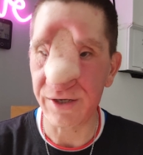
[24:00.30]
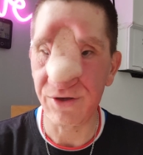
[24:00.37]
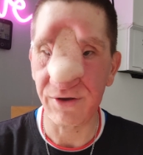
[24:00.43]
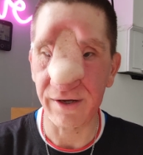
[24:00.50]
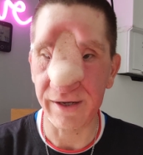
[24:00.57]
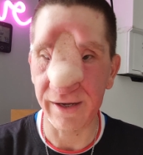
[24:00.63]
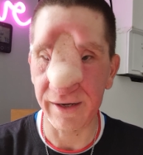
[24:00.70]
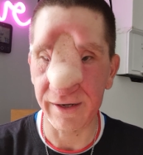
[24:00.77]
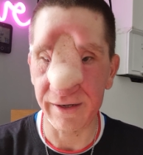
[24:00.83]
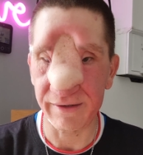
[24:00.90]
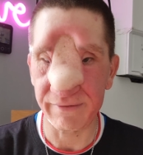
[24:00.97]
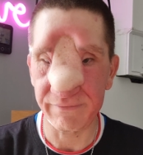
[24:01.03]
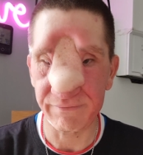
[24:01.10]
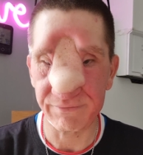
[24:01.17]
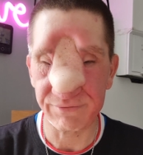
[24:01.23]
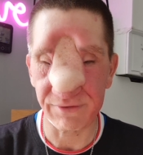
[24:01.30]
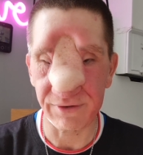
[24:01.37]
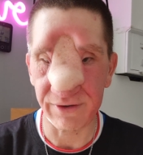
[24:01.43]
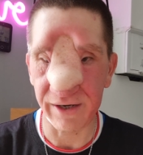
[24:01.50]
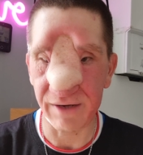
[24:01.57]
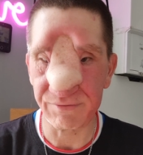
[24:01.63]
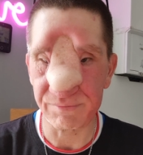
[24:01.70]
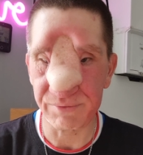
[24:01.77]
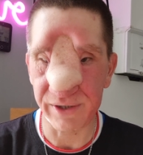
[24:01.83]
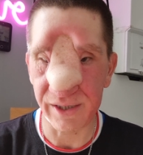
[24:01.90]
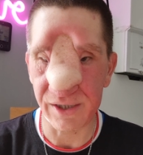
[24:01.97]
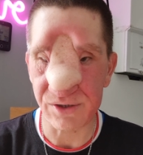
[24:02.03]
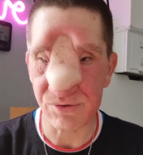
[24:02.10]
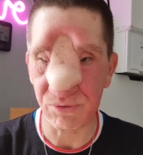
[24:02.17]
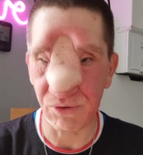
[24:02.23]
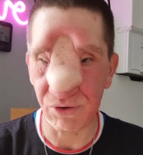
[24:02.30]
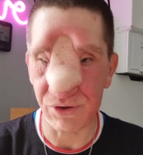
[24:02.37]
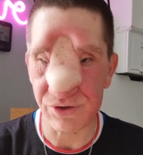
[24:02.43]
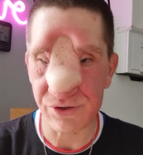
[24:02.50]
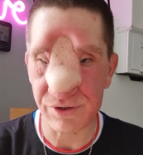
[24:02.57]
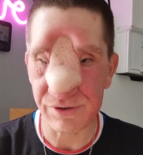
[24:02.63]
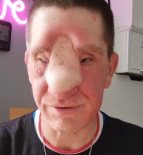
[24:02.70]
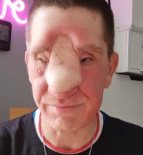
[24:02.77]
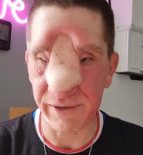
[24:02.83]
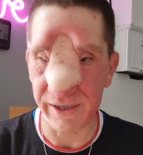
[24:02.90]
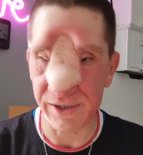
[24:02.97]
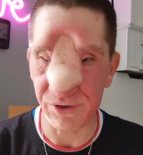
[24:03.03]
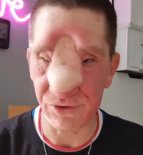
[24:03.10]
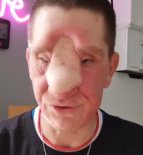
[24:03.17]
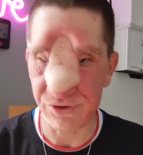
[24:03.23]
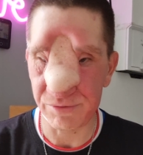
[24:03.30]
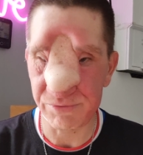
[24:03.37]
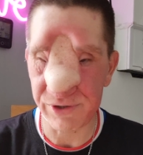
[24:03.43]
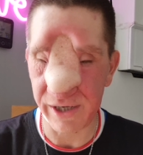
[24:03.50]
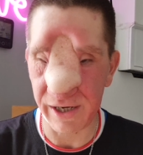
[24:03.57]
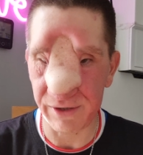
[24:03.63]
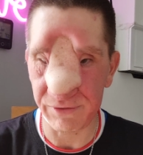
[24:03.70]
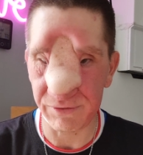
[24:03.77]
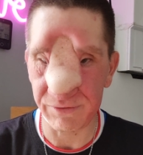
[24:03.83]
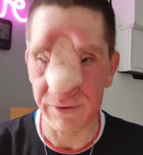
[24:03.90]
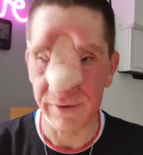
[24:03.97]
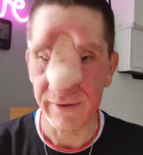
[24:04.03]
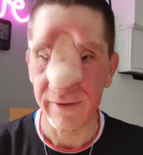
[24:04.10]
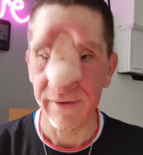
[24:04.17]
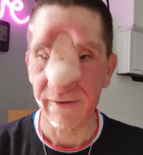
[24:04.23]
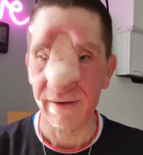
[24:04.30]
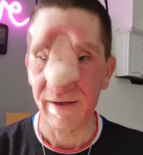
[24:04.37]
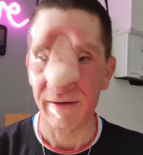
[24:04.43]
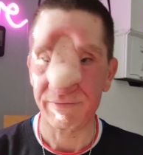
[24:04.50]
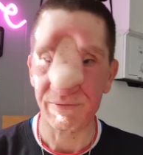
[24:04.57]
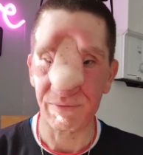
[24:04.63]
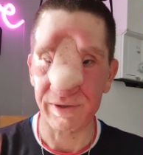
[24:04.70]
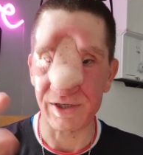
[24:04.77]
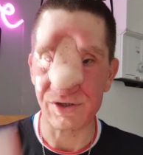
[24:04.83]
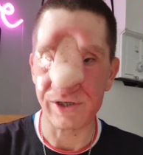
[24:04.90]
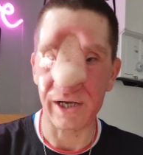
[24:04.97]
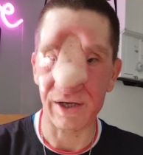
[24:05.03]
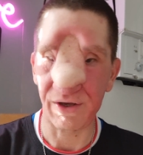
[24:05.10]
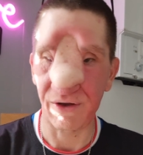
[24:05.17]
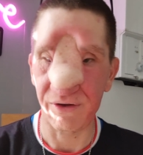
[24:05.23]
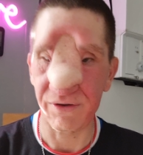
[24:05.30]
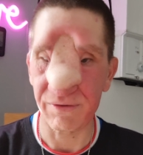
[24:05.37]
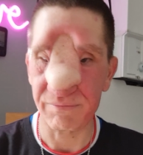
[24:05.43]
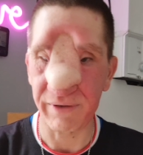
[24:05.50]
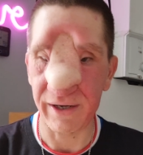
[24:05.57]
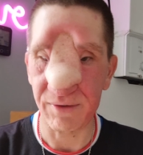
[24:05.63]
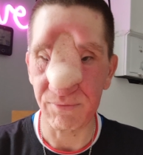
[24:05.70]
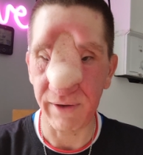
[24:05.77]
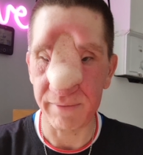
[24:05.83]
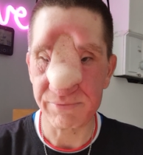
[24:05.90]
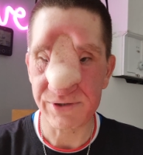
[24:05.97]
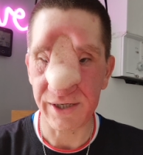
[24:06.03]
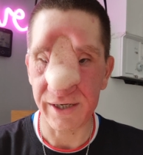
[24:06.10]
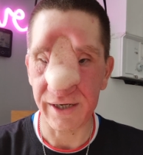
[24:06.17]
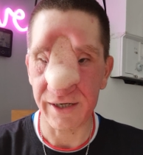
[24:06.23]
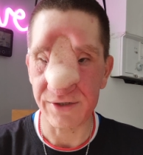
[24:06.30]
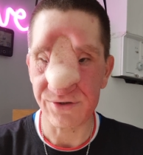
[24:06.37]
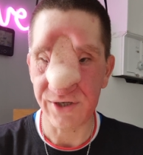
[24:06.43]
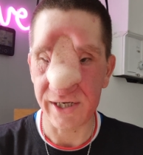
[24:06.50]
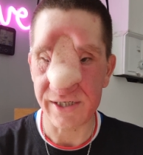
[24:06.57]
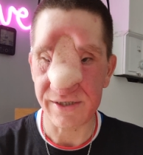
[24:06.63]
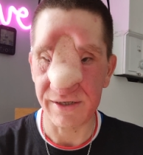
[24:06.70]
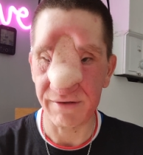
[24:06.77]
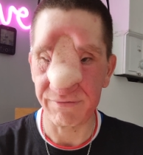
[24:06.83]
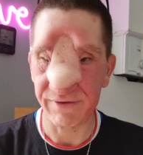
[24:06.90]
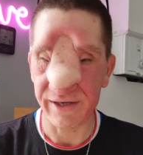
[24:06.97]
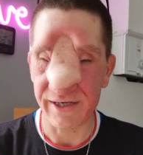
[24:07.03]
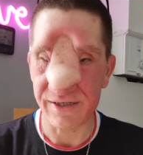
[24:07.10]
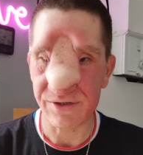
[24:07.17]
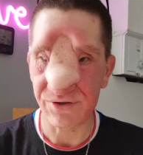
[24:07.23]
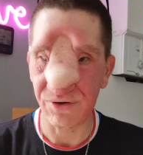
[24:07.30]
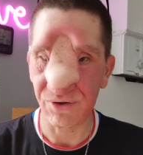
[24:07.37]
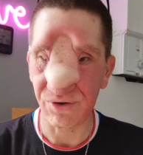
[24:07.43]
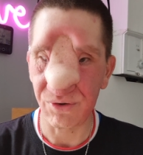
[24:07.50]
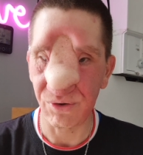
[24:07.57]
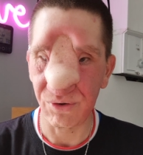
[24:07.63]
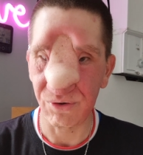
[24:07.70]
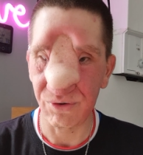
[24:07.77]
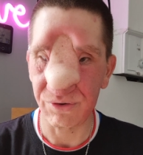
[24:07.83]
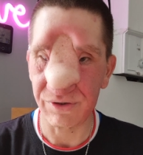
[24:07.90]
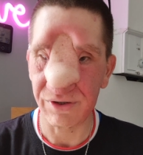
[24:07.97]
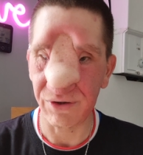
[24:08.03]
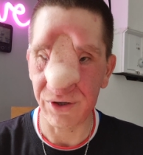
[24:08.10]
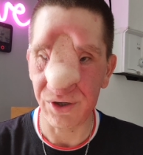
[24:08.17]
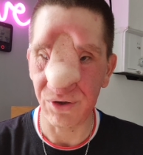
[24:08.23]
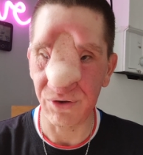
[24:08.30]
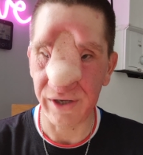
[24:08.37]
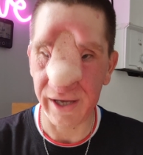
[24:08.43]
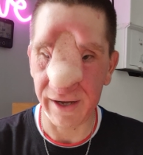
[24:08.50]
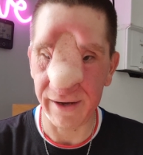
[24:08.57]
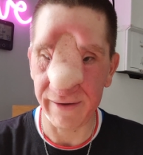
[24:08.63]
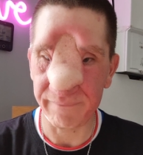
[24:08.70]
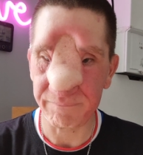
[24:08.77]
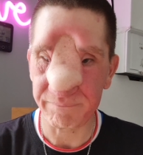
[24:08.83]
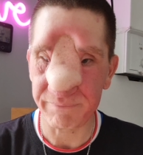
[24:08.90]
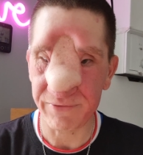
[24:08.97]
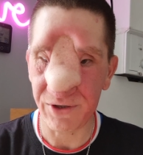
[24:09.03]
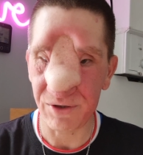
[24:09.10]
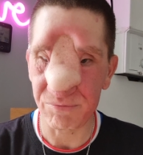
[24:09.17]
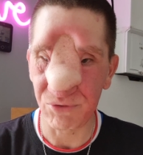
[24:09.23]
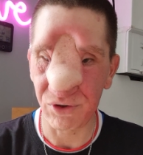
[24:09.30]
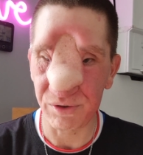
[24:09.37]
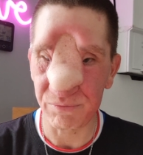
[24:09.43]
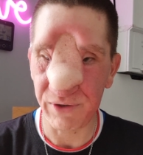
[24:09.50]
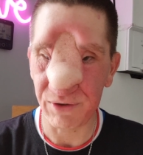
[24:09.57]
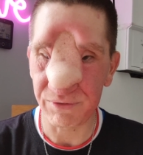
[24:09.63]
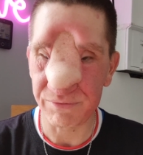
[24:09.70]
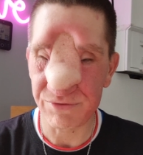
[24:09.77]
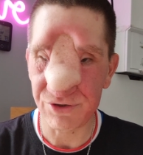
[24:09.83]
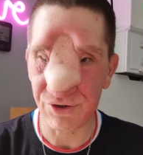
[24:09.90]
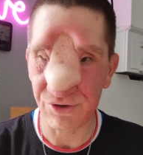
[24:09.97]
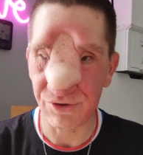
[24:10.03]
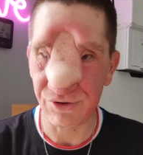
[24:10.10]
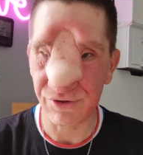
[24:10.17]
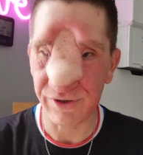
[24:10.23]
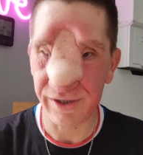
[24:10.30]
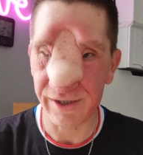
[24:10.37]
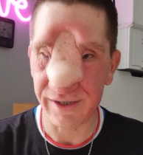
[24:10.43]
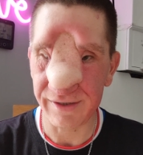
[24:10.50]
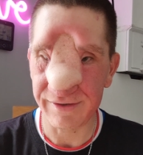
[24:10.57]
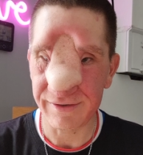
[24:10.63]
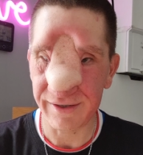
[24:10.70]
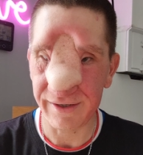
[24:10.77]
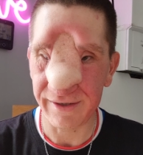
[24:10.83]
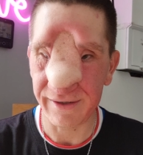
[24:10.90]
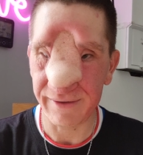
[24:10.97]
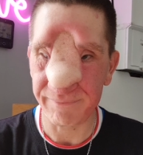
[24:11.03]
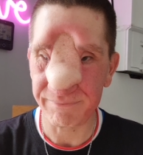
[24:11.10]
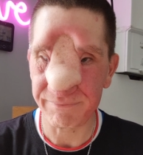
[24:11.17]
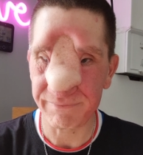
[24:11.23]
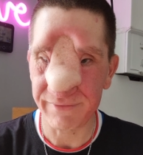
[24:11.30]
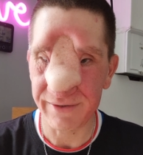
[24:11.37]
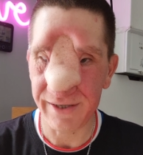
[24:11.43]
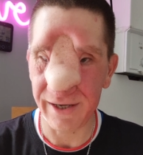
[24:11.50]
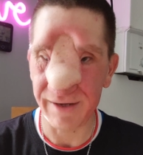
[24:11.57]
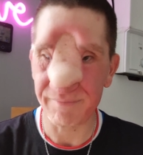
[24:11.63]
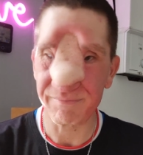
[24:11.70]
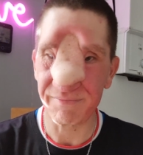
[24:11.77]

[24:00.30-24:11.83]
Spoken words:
thank you again for everybody that's watched my YouTube channel. If you want to check out my website at chasingthephase.co.uk, you're more than welcome to. And yeah,